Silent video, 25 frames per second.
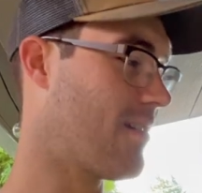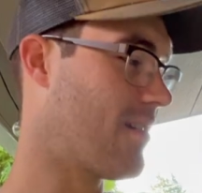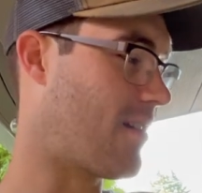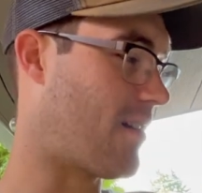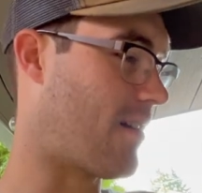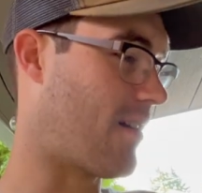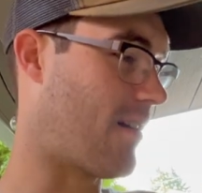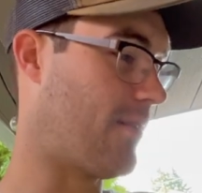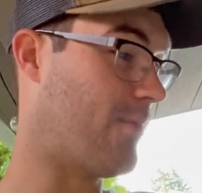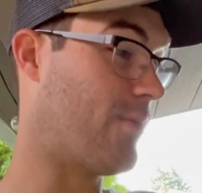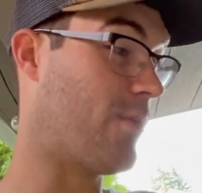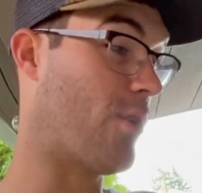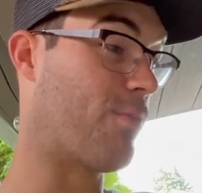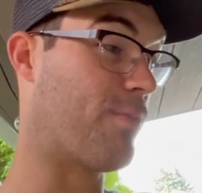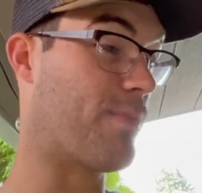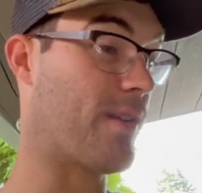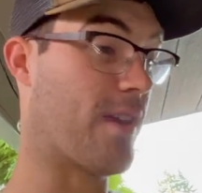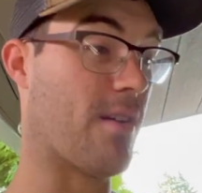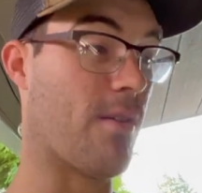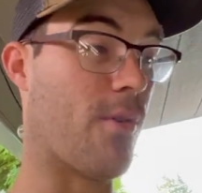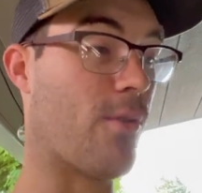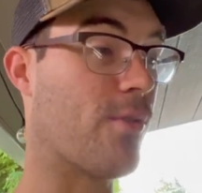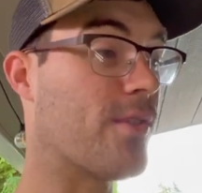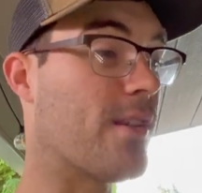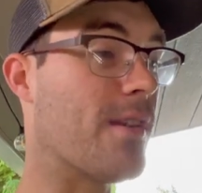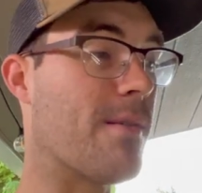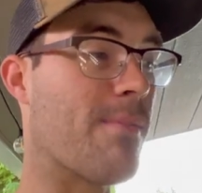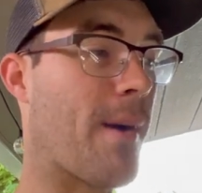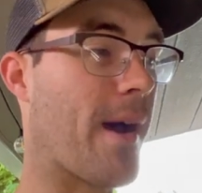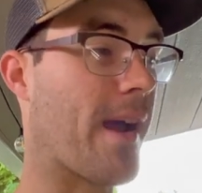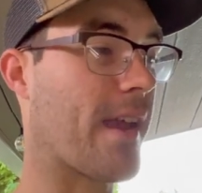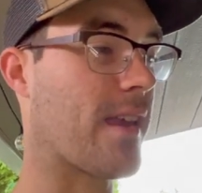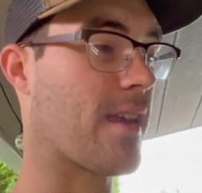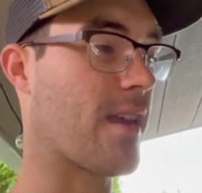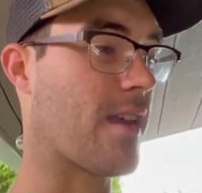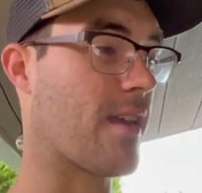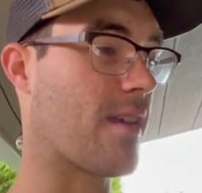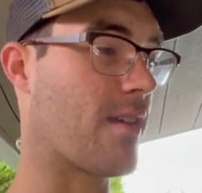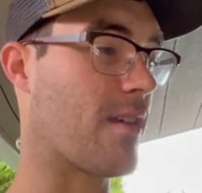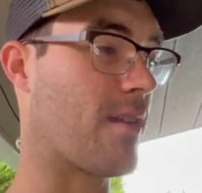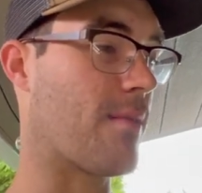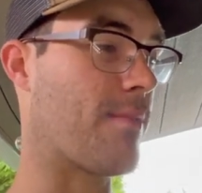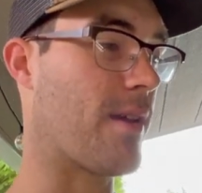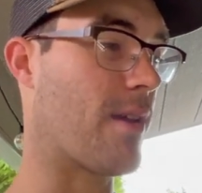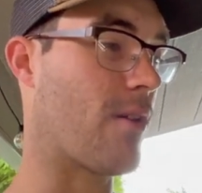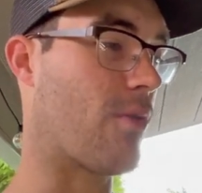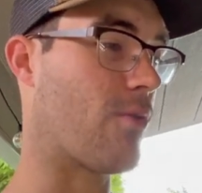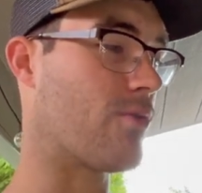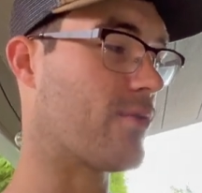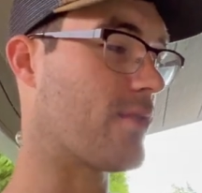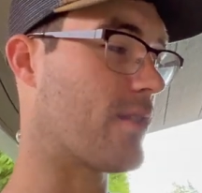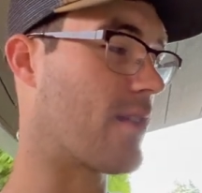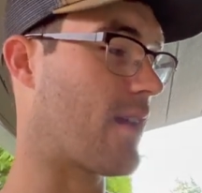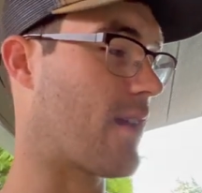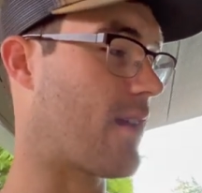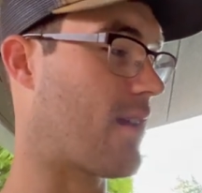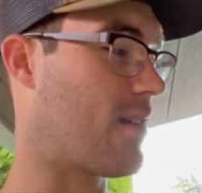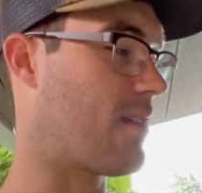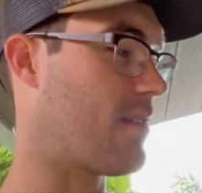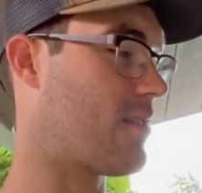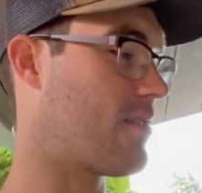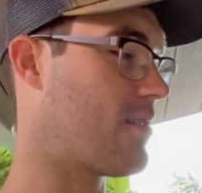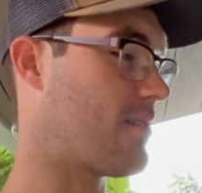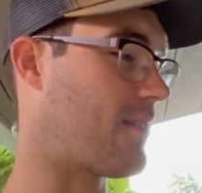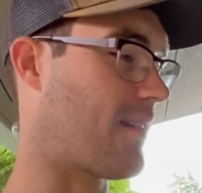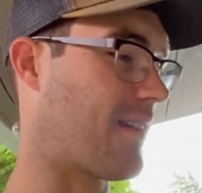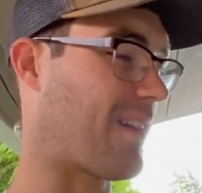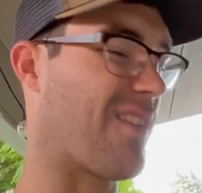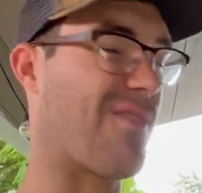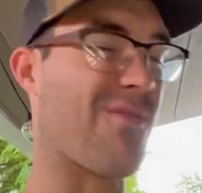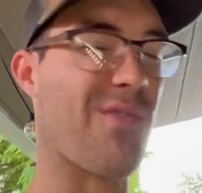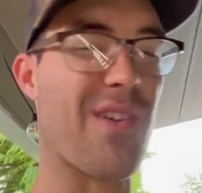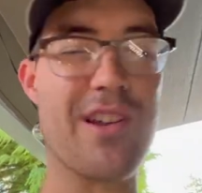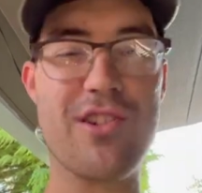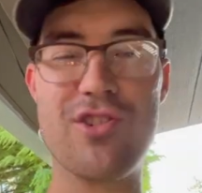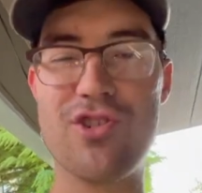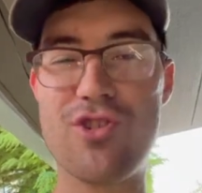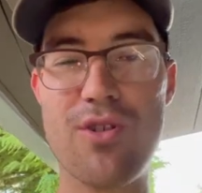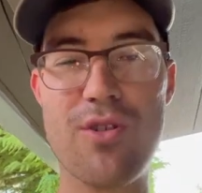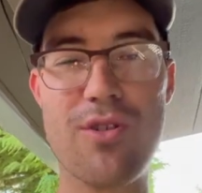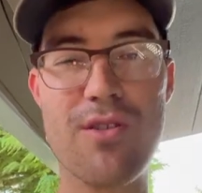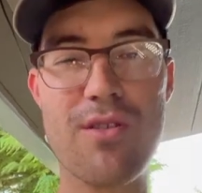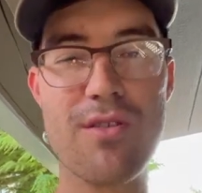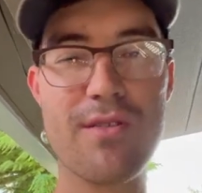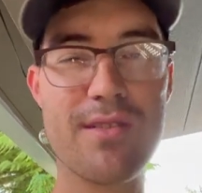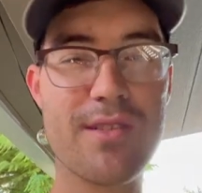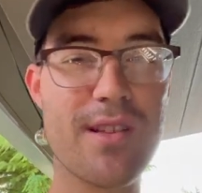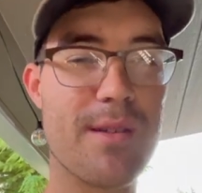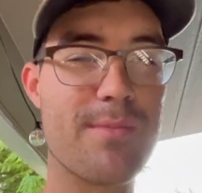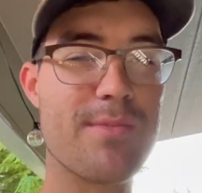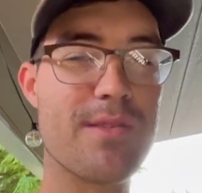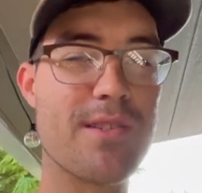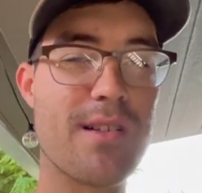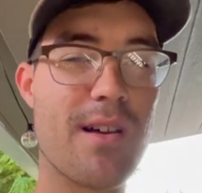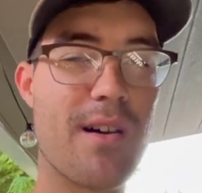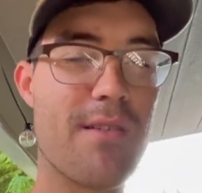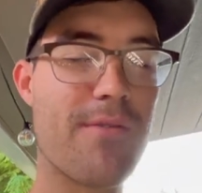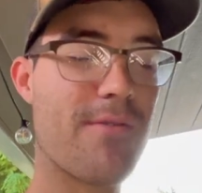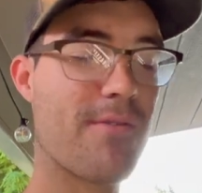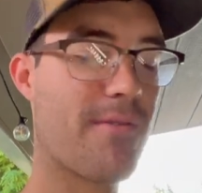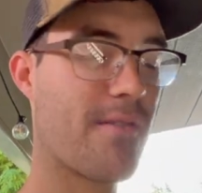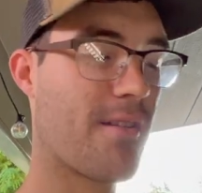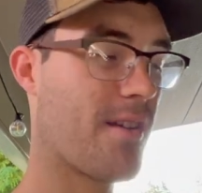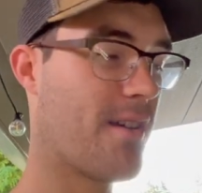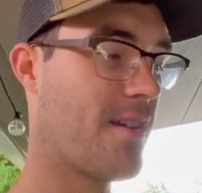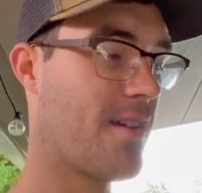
Uh, it'll be only biking, it'd be only like adventure type stuff.